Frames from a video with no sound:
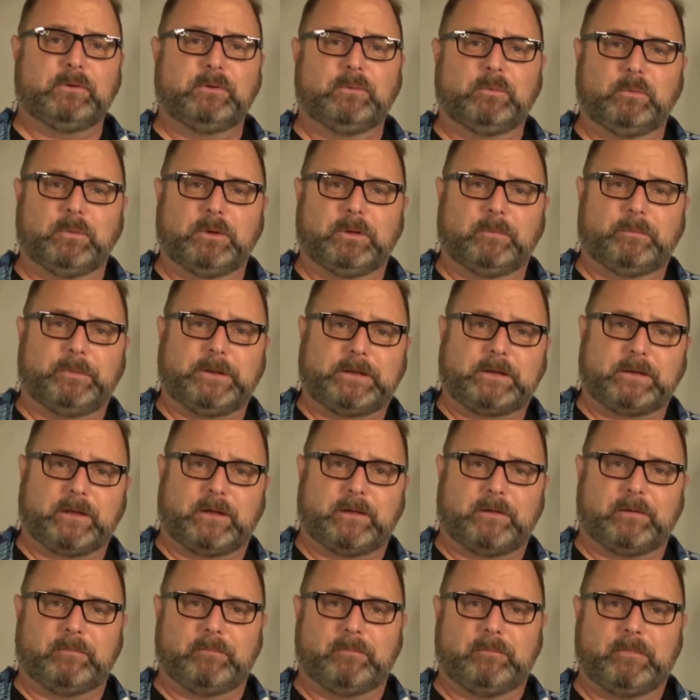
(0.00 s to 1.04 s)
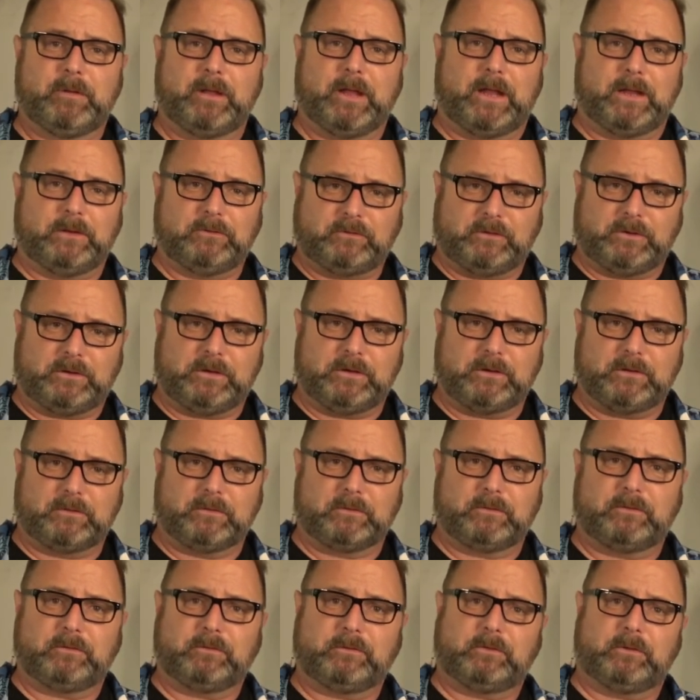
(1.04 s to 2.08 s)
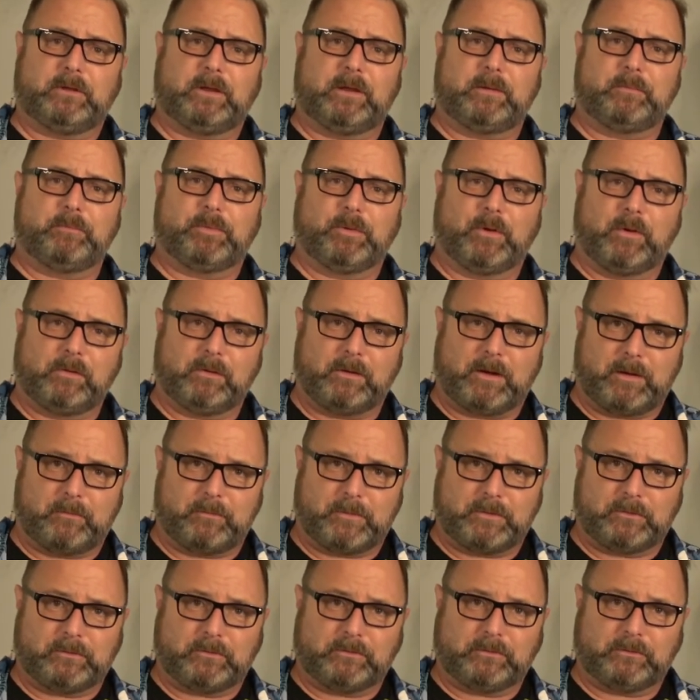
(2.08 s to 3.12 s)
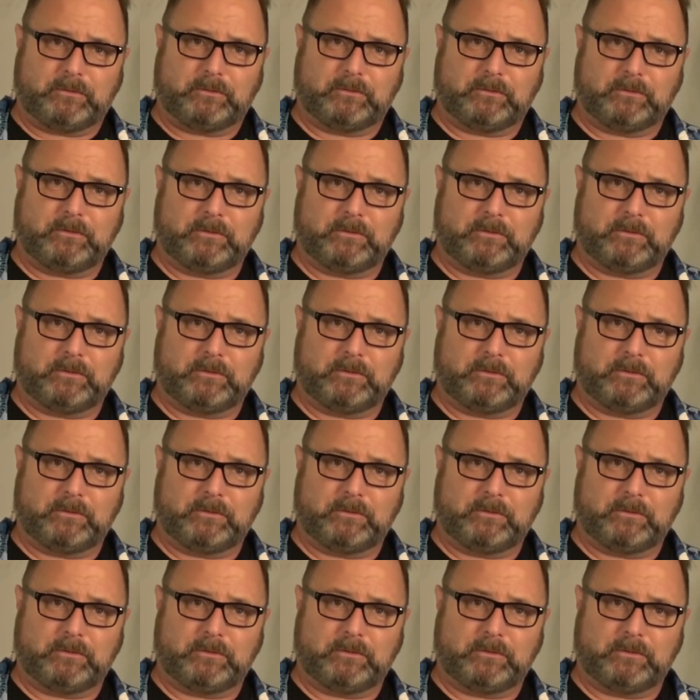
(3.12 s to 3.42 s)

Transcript: will become engineers and programmers